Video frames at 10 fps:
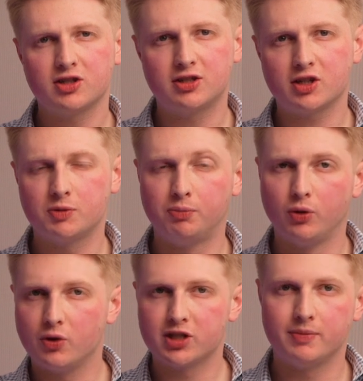just
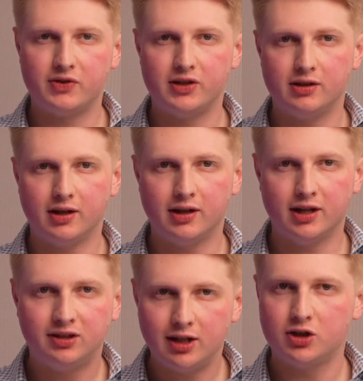explore some of the
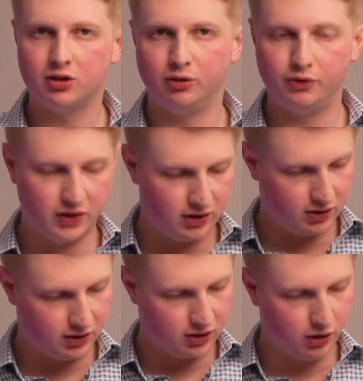additional
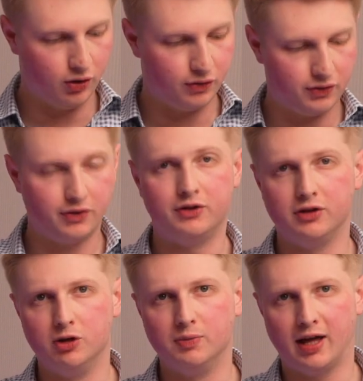features of the
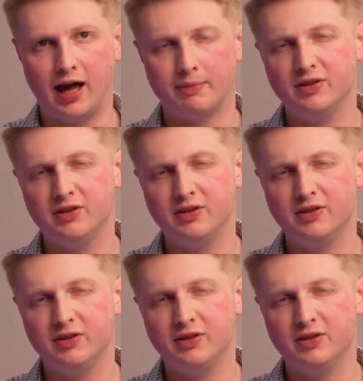Yubii app.